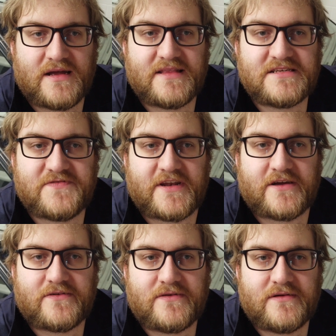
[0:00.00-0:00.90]
In this
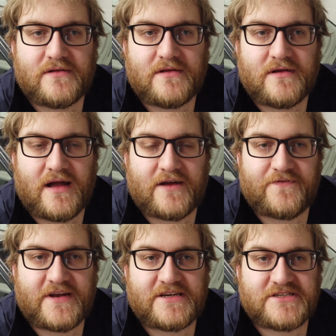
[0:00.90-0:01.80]
video, I
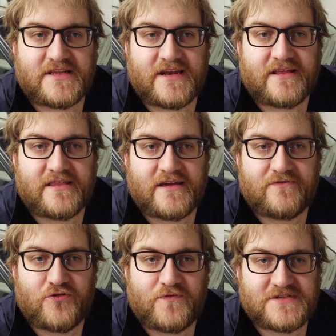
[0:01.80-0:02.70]
finished cleaning
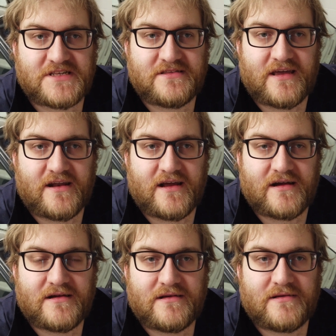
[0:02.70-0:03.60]
the Rover's interior.